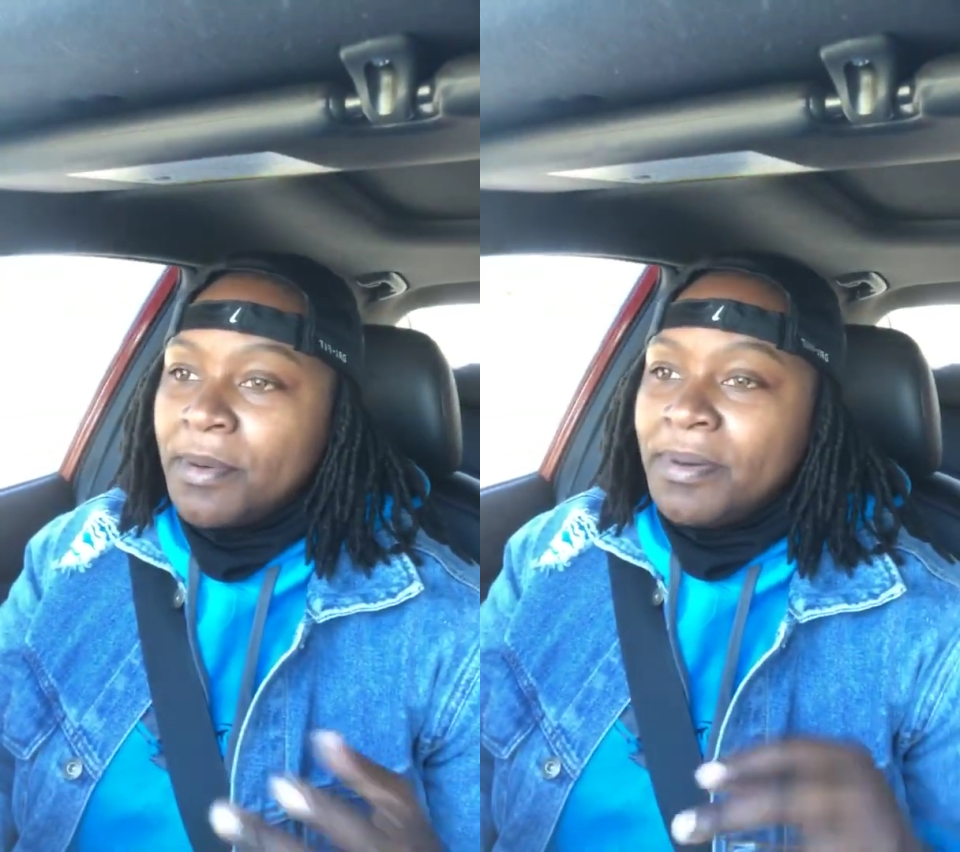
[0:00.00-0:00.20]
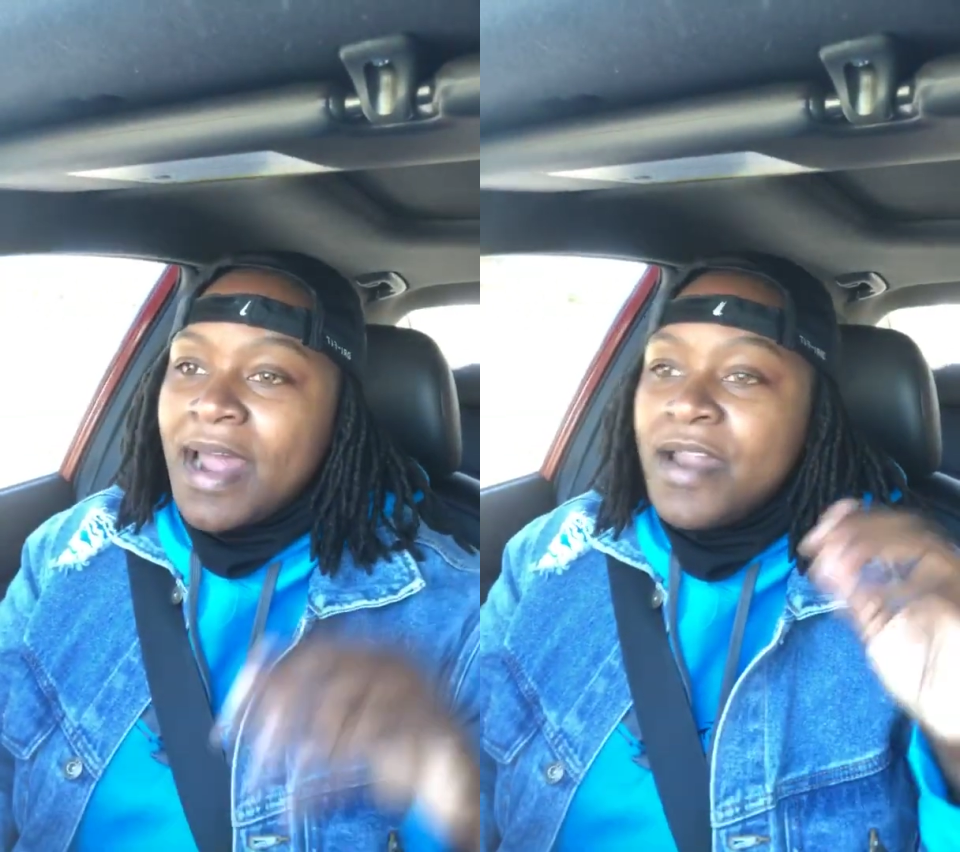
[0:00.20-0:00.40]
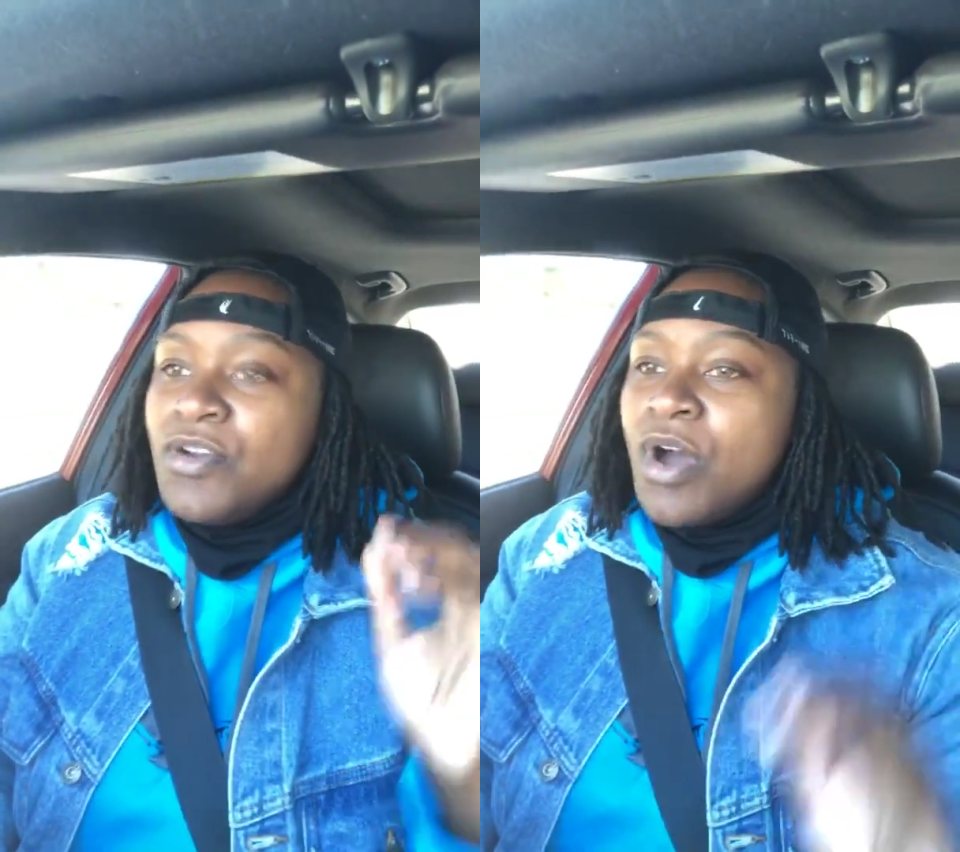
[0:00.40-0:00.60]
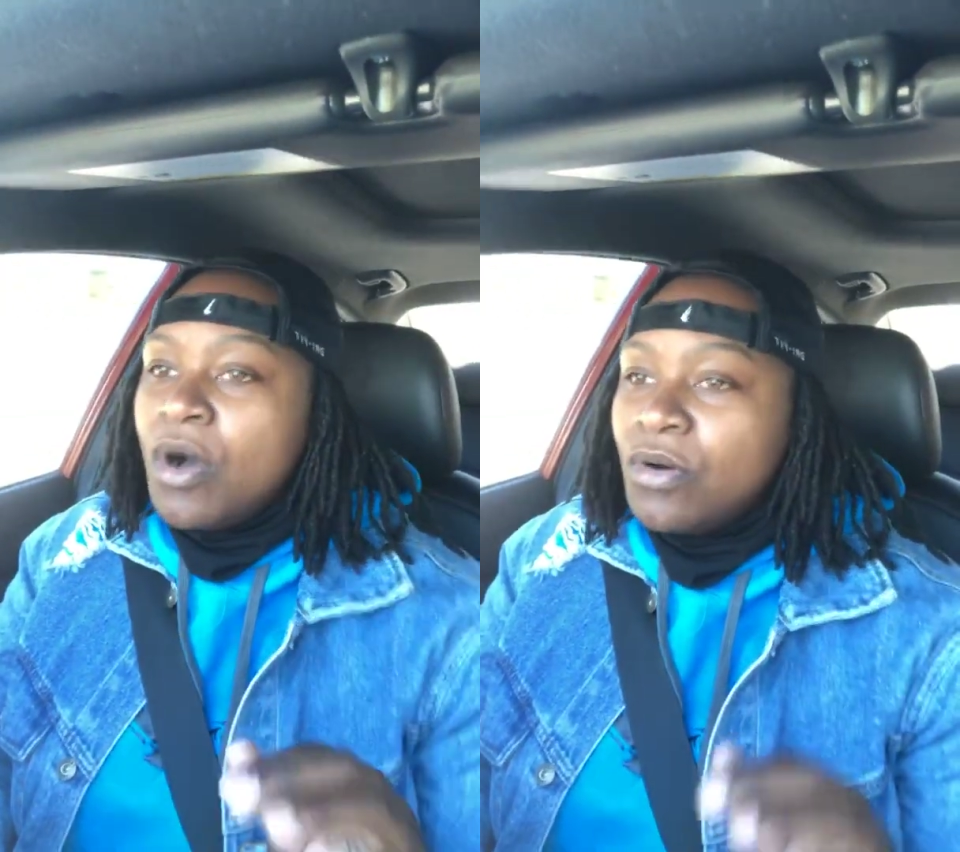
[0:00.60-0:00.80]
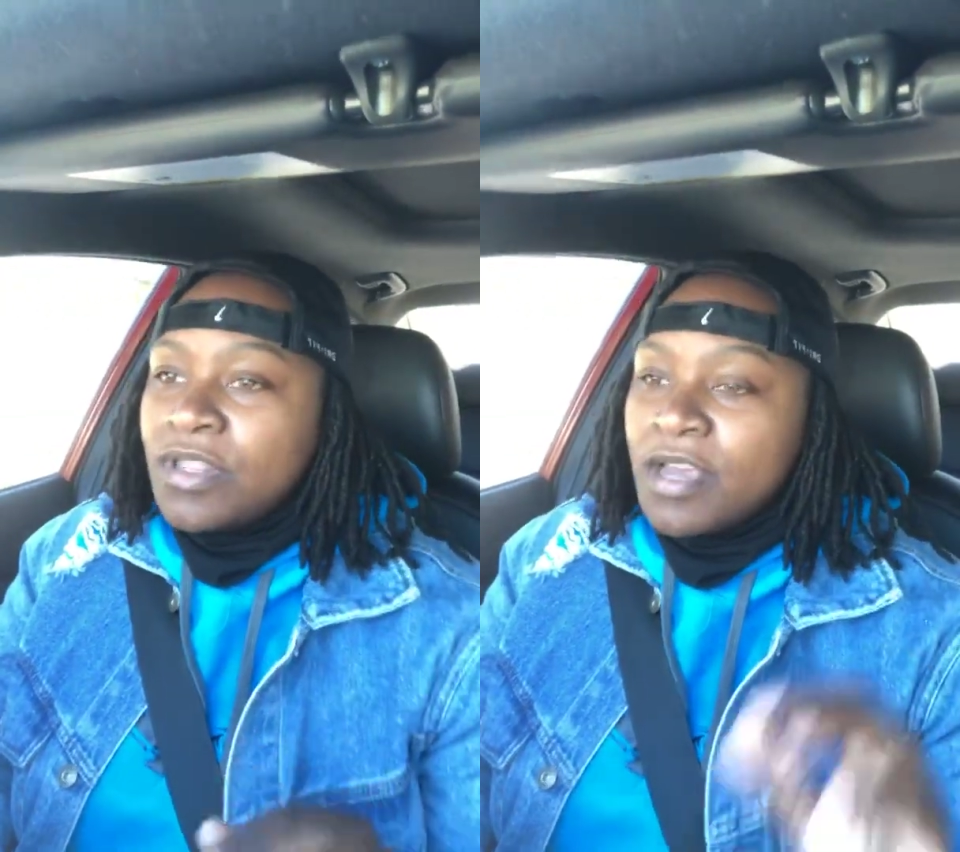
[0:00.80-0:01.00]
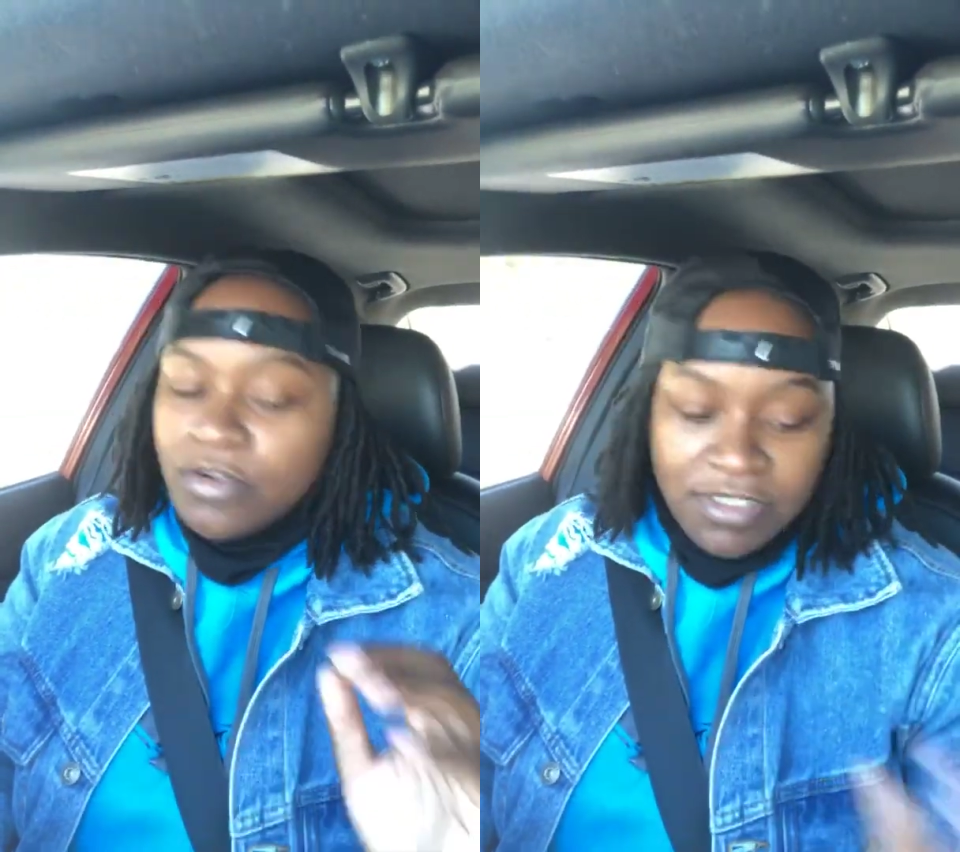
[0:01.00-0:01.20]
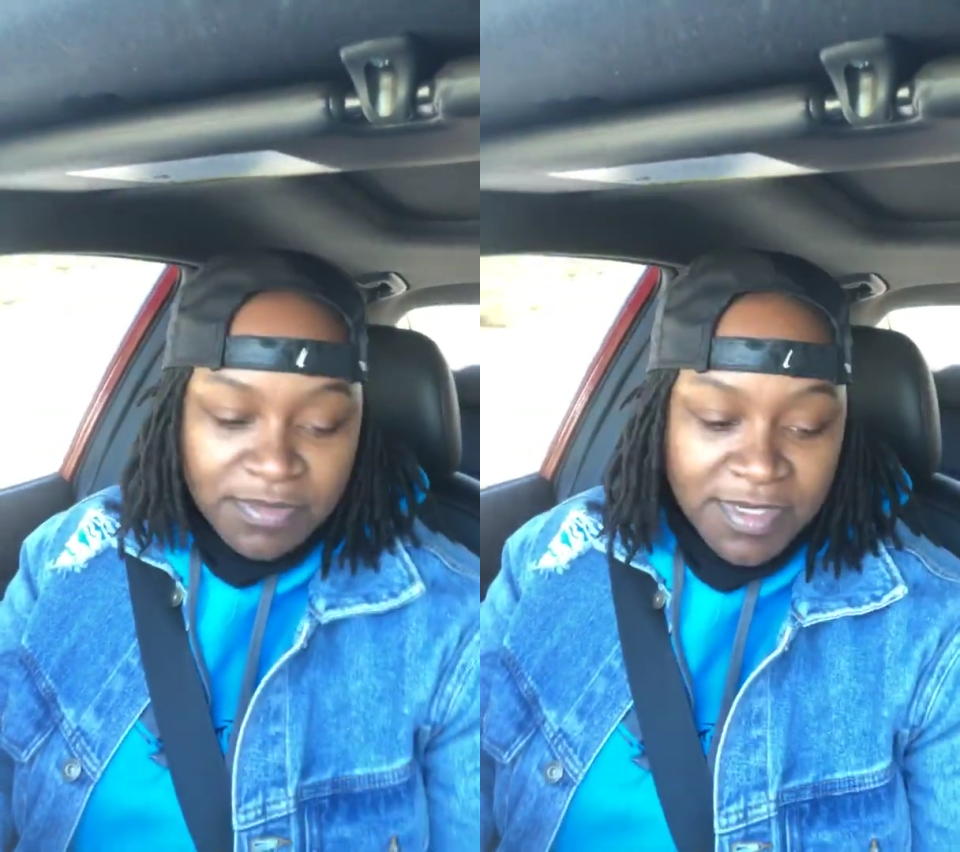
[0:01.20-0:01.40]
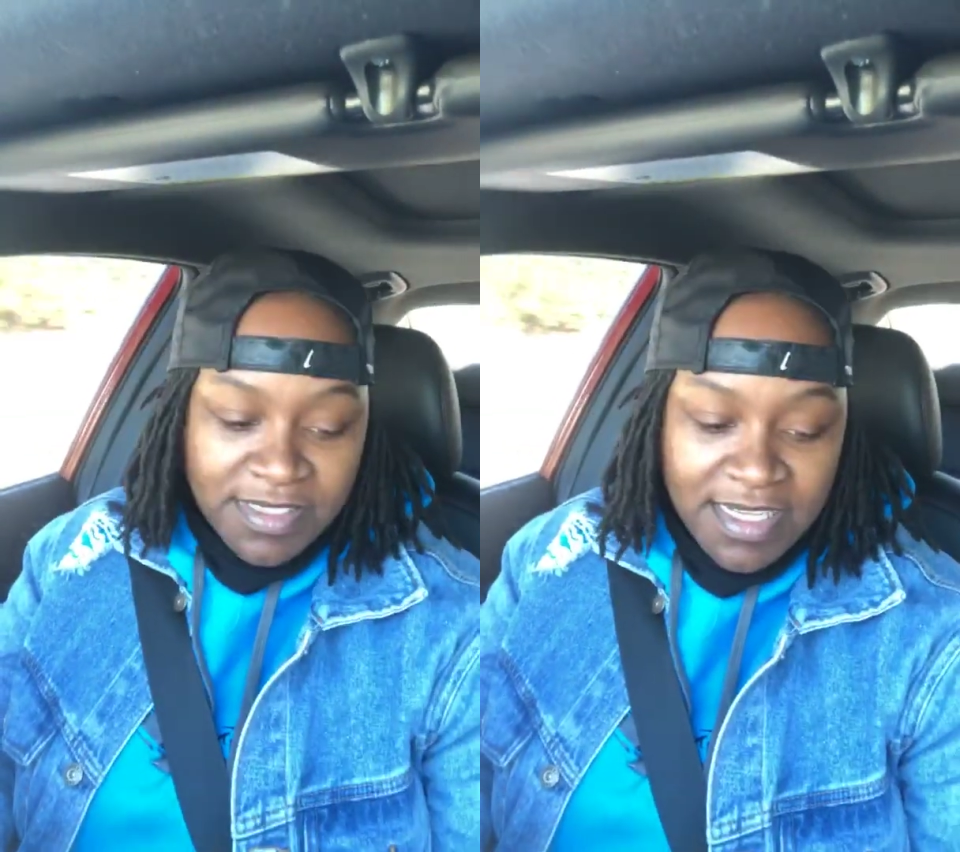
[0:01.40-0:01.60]
but I know that
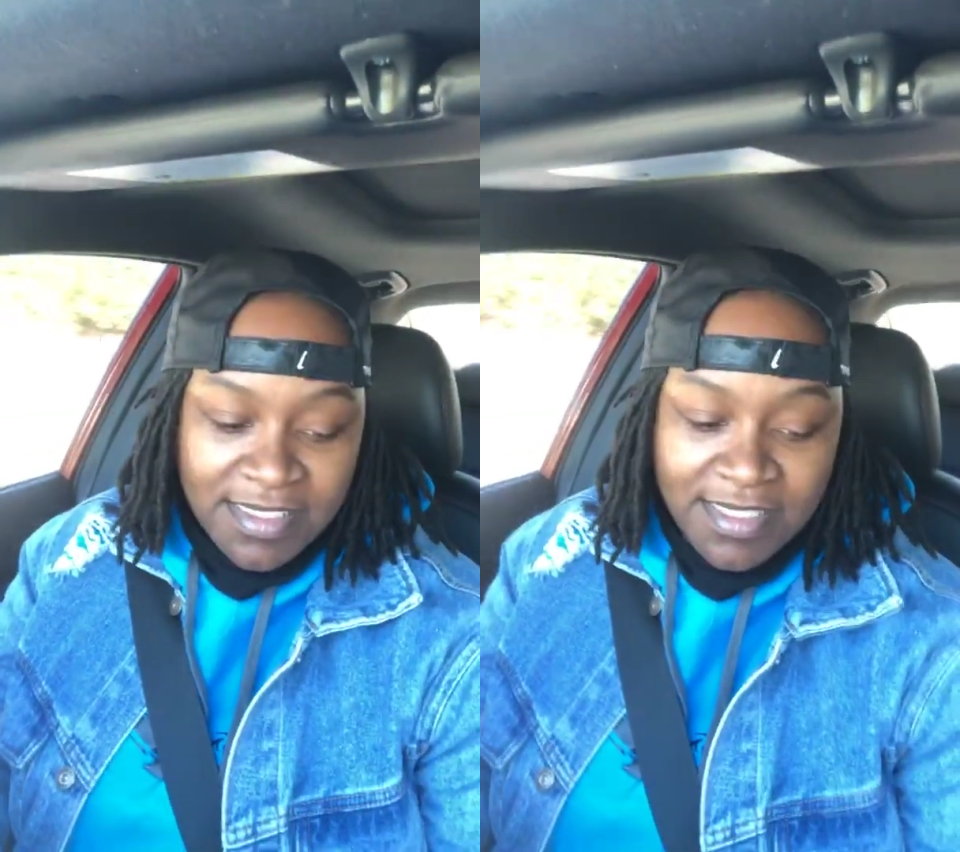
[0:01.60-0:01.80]
Christmas is